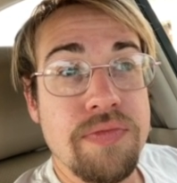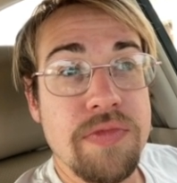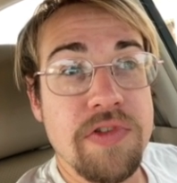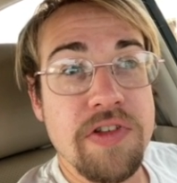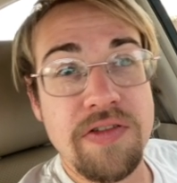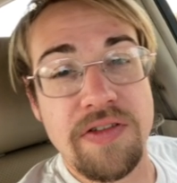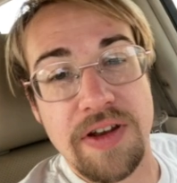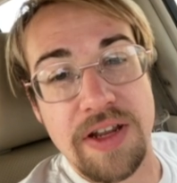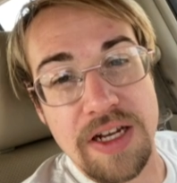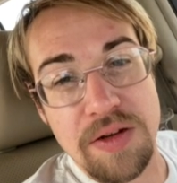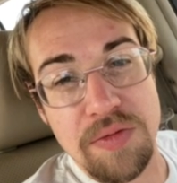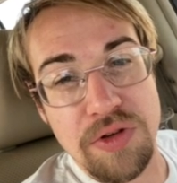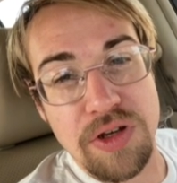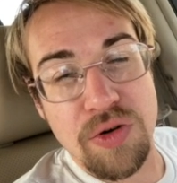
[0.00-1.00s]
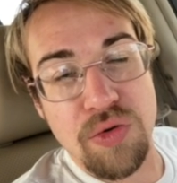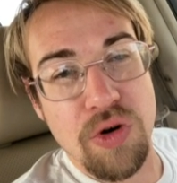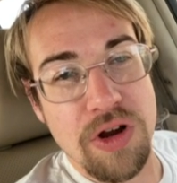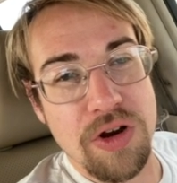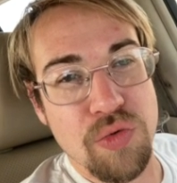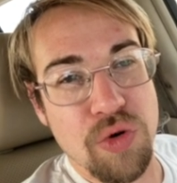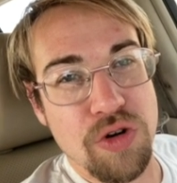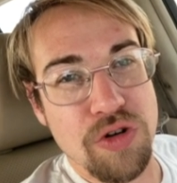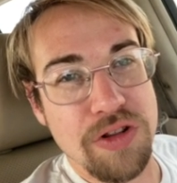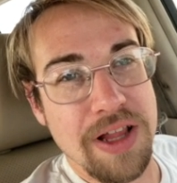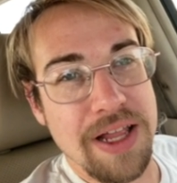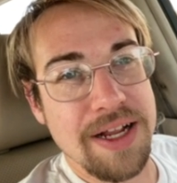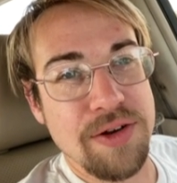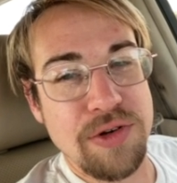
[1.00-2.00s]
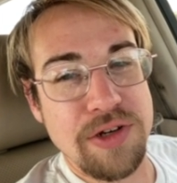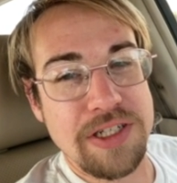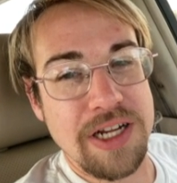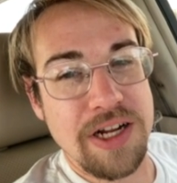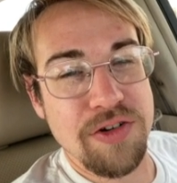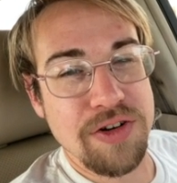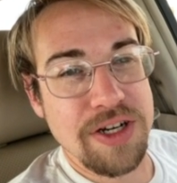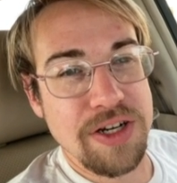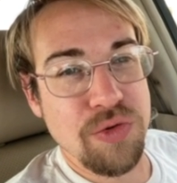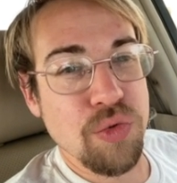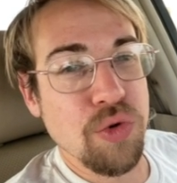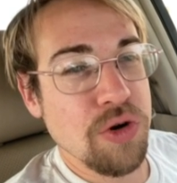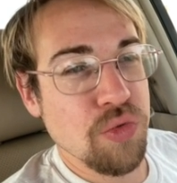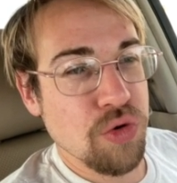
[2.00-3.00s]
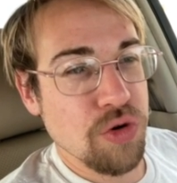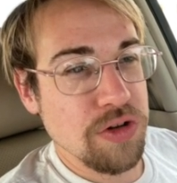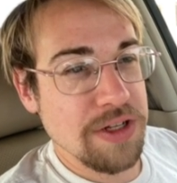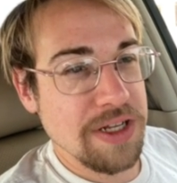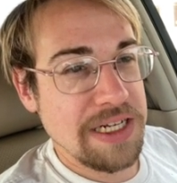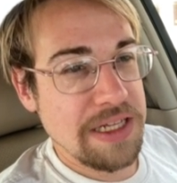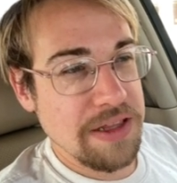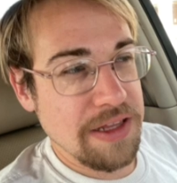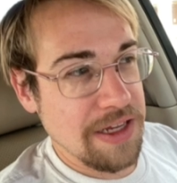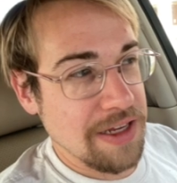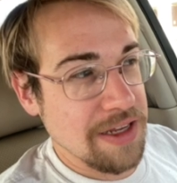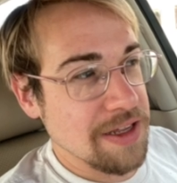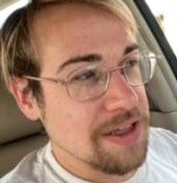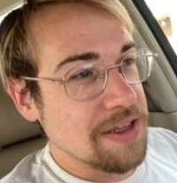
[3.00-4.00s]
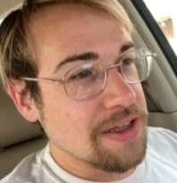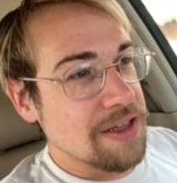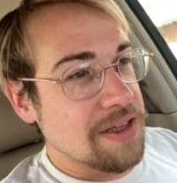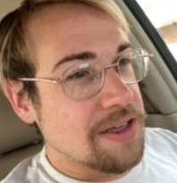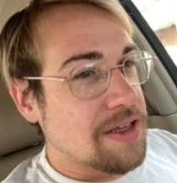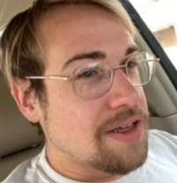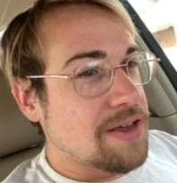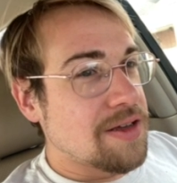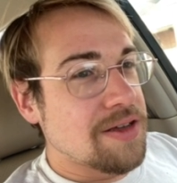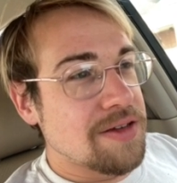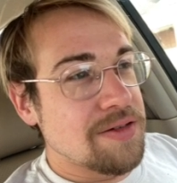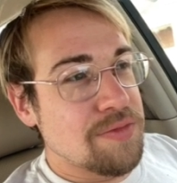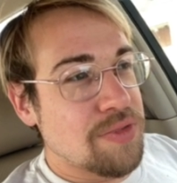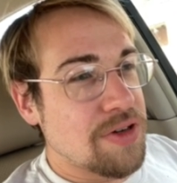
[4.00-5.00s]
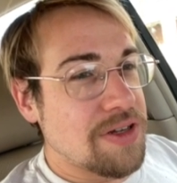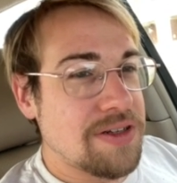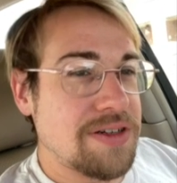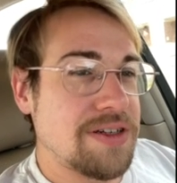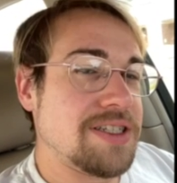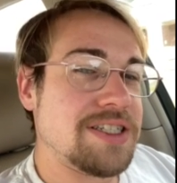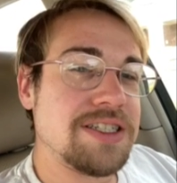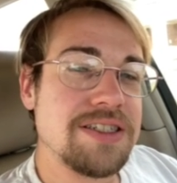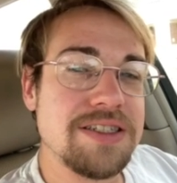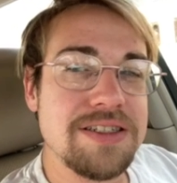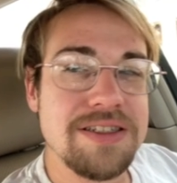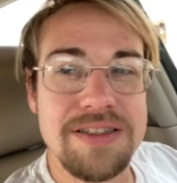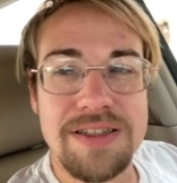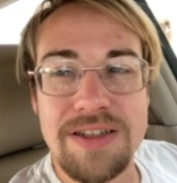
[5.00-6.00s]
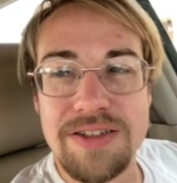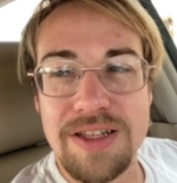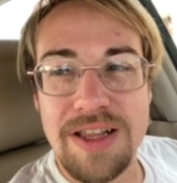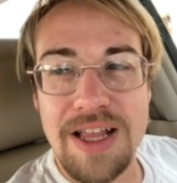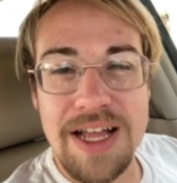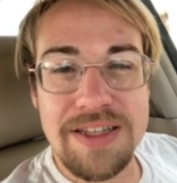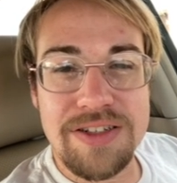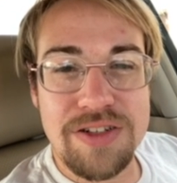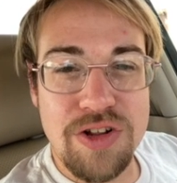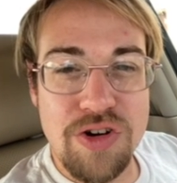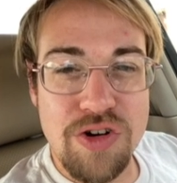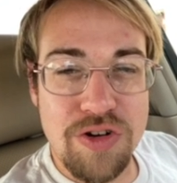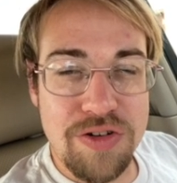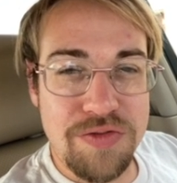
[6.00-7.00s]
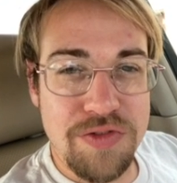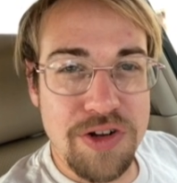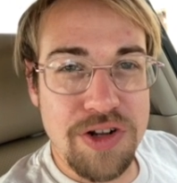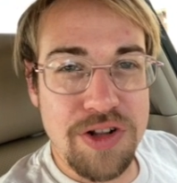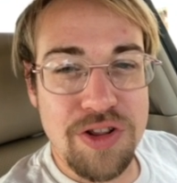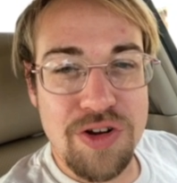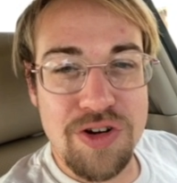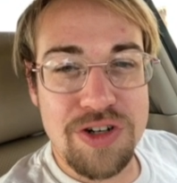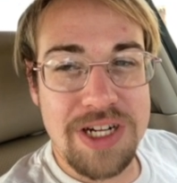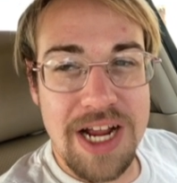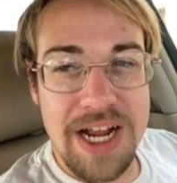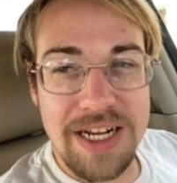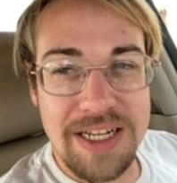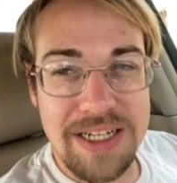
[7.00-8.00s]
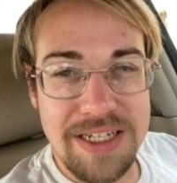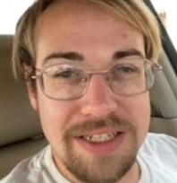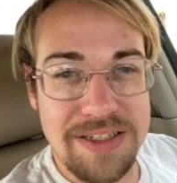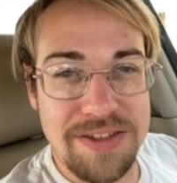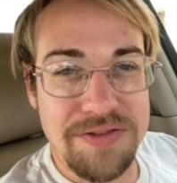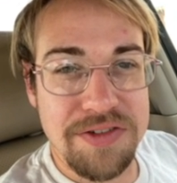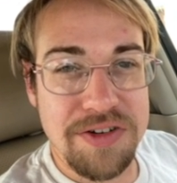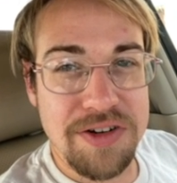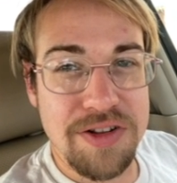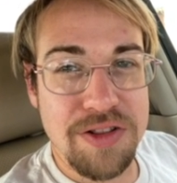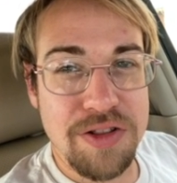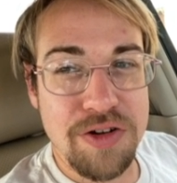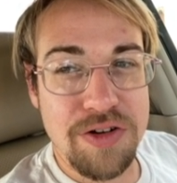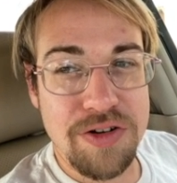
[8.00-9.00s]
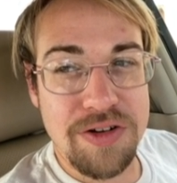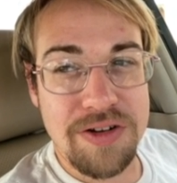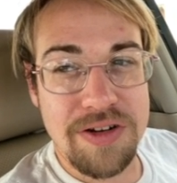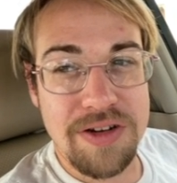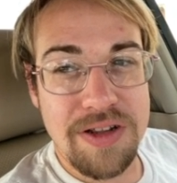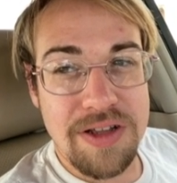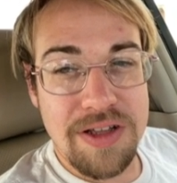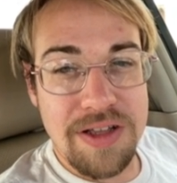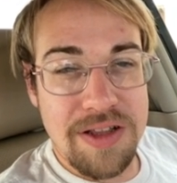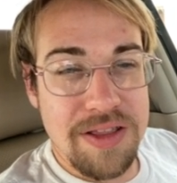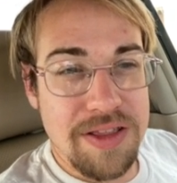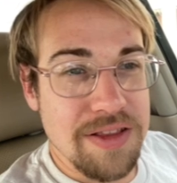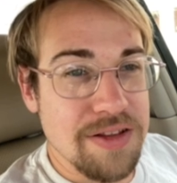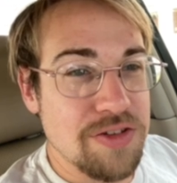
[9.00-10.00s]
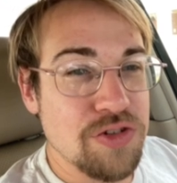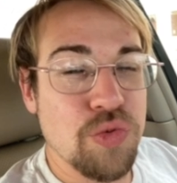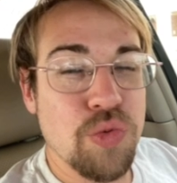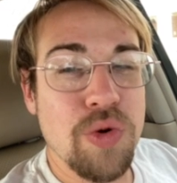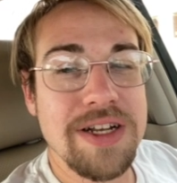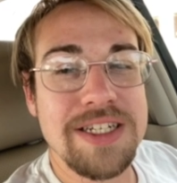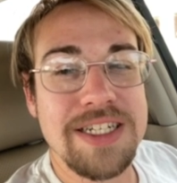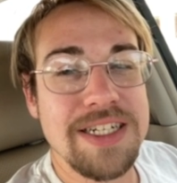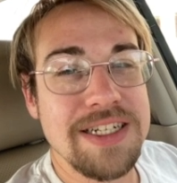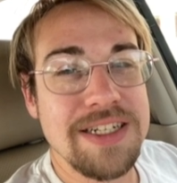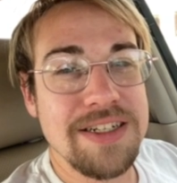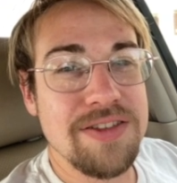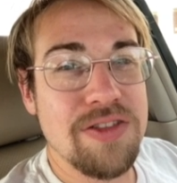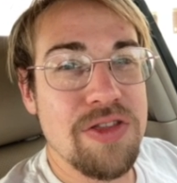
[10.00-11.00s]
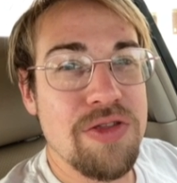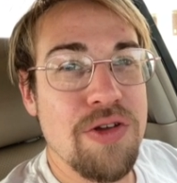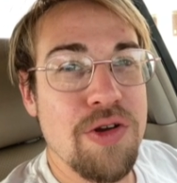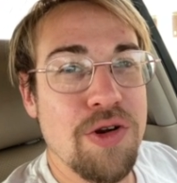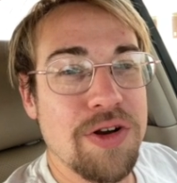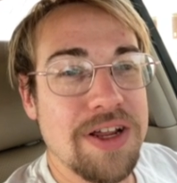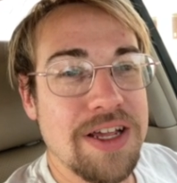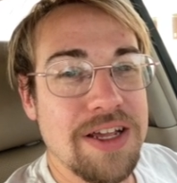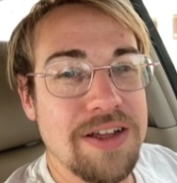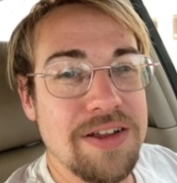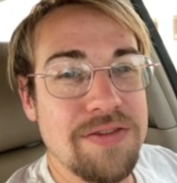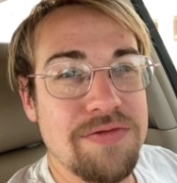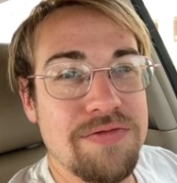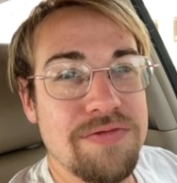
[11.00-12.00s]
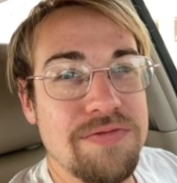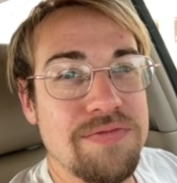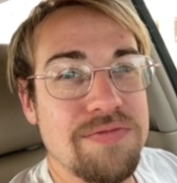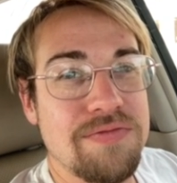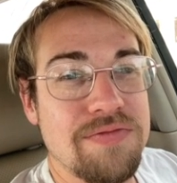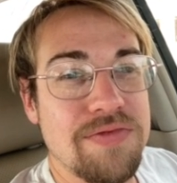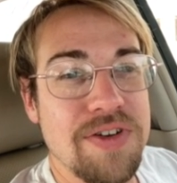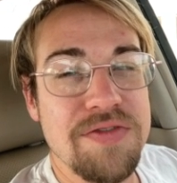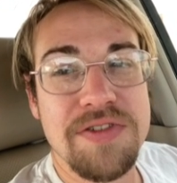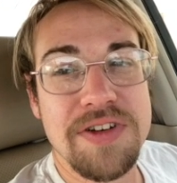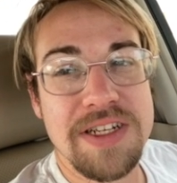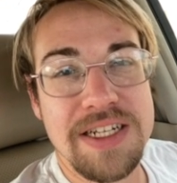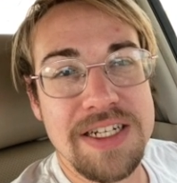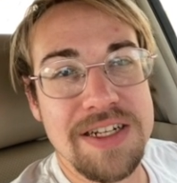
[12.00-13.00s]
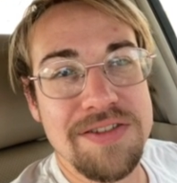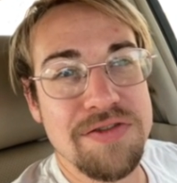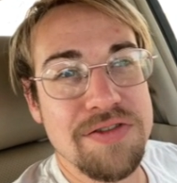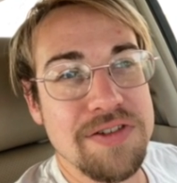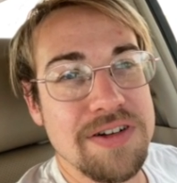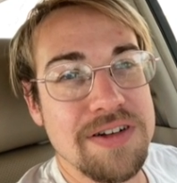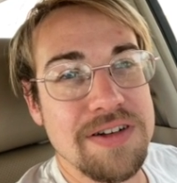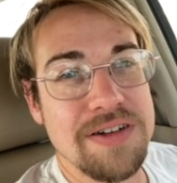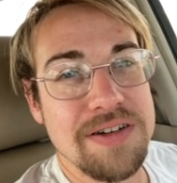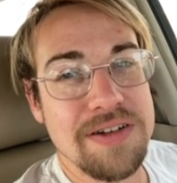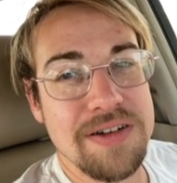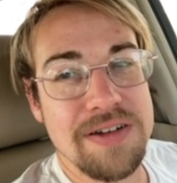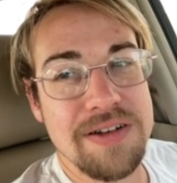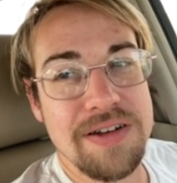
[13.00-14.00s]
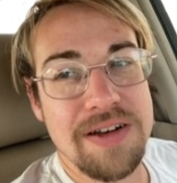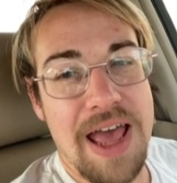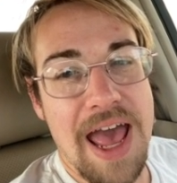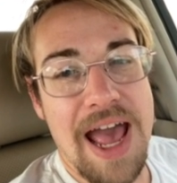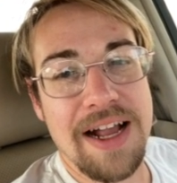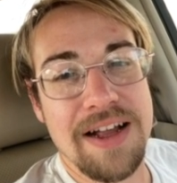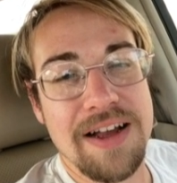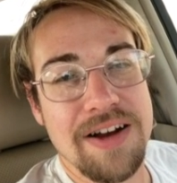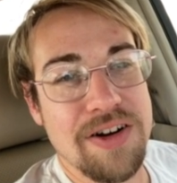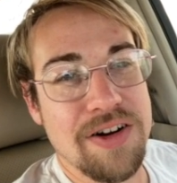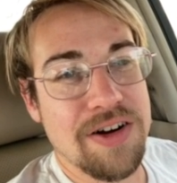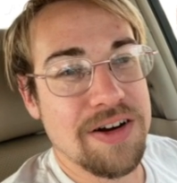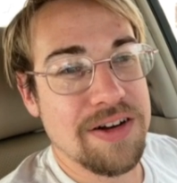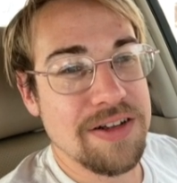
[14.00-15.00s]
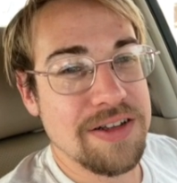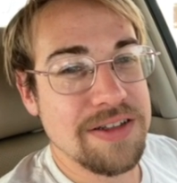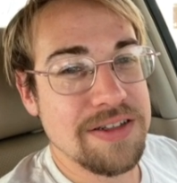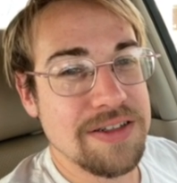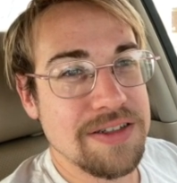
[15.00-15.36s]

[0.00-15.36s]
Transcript: Doesn't need to be a one world language. I don't need a one world anything. But it's just, there's a lot to learn if you're gonna learn Chinese, if you're gonna learn the twenty, thirty, fifty different ac uh,